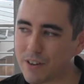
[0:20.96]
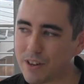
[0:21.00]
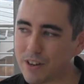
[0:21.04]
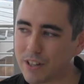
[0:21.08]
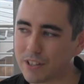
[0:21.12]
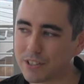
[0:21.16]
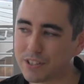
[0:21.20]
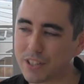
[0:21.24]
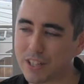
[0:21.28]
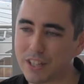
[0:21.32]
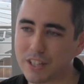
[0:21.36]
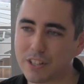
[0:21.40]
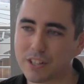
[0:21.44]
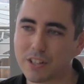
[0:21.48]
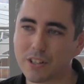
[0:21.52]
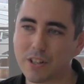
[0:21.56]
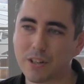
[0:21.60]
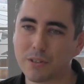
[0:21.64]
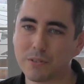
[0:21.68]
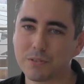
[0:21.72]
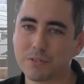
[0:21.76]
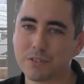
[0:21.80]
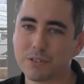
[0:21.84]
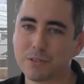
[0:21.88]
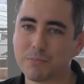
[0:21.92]
I studied at
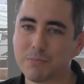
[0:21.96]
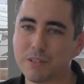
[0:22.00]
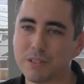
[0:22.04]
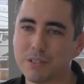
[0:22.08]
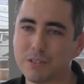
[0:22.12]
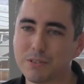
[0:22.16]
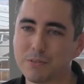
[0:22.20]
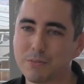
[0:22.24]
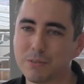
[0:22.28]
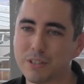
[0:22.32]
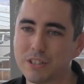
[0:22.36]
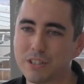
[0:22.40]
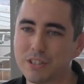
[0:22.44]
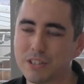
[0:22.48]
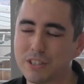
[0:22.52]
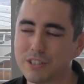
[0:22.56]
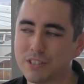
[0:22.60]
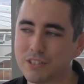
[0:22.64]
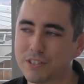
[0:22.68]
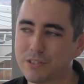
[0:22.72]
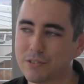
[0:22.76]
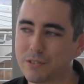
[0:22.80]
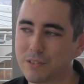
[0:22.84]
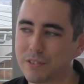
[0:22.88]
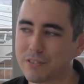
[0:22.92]
Goldsmiths, which
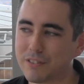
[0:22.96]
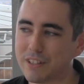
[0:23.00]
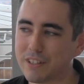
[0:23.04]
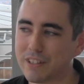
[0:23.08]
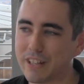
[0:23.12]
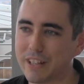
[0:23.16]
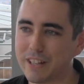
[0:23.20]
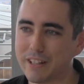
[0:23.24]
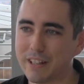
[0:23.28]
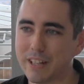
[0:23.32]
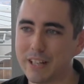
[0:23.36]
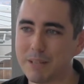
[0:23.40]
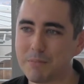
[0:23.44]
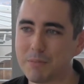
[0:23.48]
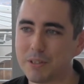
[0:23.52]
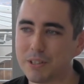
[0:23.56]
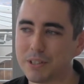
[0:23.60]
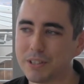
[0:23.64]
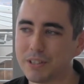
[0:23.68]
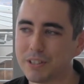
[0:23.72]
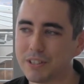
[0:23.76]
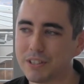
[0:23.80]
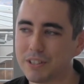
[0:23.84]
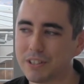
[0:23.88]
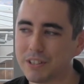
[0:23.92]
is sort of in that
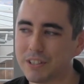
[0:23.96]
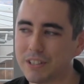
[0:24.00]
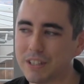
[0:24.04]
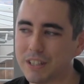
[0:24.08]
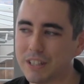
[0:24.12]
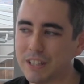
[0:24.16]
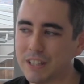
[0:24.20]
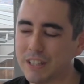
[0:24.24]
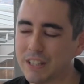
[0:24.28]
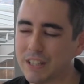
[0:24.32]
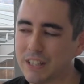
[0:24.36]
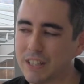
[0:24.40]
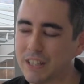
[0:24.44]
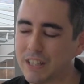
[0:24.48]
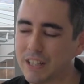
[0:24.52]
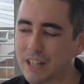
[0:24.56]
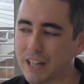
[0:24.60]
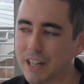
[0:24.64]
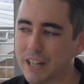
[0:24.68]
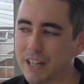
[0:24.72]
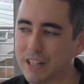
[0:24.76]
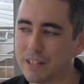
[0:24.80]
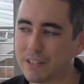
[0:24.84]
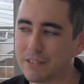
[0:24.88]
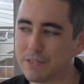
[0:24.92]
neighbourhood.
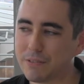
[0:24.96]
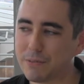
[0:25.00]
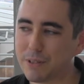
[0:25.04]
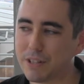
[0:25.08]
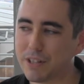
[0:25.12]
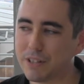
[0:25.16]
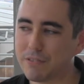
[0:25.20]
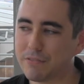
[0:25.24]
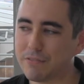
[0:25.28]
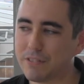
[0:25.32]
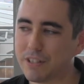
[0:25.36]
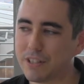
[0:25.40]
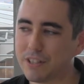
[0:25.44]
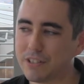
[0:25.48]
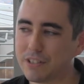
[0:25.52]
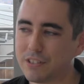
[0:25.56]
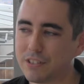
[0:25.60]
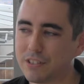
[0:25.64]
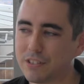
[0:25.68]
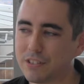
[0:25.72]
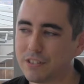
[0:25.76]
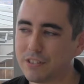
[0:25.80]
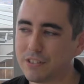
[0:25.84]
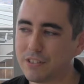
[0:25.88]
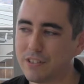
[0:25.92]
And when I
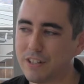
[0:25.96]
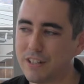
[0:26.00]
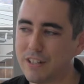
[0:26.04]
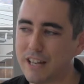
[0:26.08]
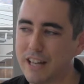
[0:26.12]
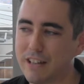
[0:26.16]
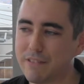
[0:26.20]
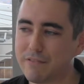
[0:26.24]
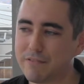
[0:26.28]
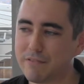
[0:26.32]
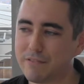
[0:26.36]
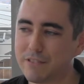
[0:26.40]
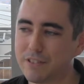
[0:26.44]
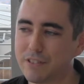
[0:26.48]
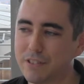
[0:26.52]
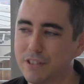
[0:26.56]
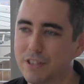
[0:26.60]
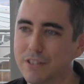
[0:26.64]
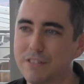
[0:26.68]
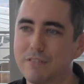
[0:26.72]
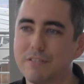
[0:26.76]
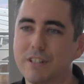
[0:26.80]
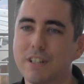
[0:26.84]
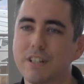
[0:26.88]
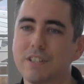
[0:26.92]
first left
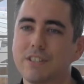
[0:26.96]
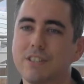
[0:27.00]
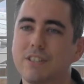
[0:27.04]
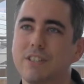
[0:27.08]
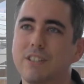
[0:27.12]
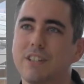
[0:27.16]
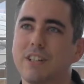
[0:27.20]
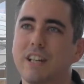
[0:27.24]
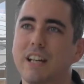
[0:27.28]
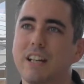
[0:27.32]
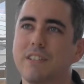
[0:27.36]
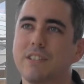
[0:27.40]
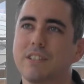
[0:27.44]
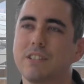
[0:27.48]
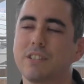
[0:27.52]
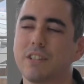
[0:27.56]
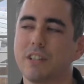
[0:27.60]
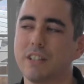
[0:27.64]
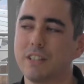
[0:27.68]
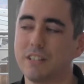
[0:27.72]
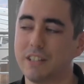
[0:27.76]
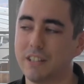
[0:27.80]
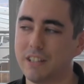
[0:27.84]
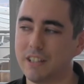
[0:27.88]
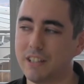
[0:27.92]
university, I had this
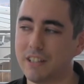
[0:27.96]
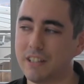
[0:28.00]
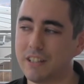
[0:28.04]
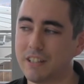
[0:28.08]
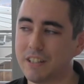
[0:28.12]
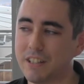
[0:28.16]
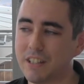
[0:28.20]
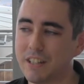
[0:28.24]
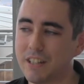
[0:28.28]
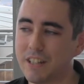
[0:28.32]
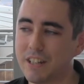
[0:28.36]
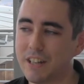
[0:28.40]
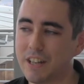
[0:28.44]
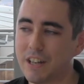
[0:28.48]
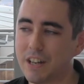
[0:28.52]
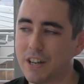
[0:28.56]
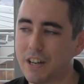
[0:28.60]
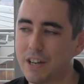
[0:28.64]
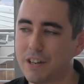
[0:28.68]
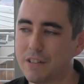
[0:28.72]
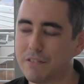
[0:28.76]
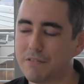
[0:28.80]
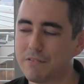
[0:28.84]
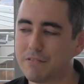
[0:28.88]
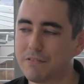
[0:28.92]
idea
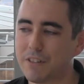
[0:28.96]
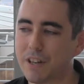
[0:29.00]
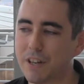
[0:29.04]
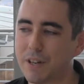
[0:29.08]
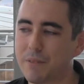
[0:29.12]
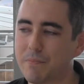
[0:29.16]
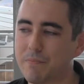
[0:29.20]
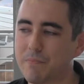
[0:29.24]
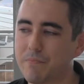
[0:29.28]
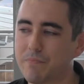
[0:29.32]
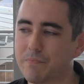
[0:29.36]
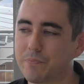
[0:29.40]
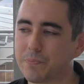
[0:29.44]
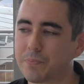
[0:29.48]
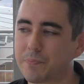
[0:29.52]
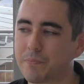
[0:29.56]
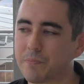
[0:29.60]
of I